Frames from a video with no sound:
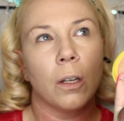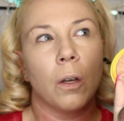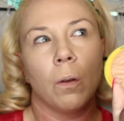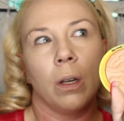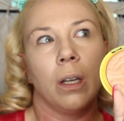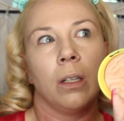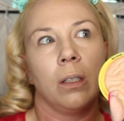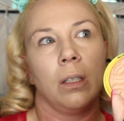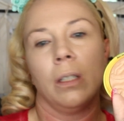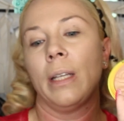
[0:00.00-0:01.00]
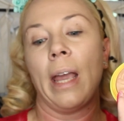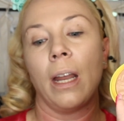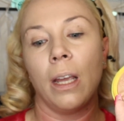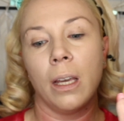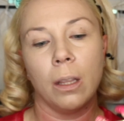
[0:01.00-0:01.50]
coconuts and
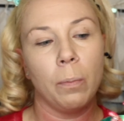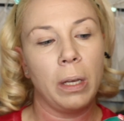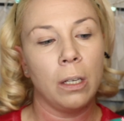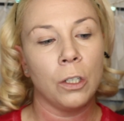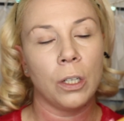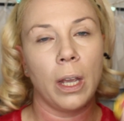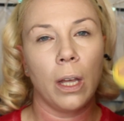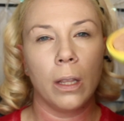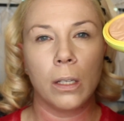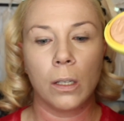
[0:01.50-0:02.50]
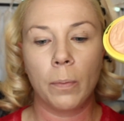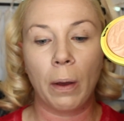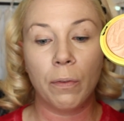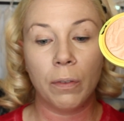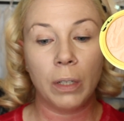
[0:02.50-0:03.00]
tanning in the beach, and this is
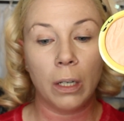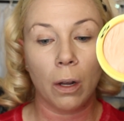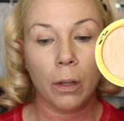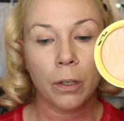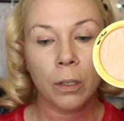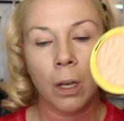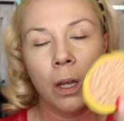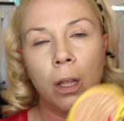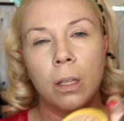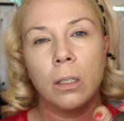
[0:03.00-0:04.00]
about $15.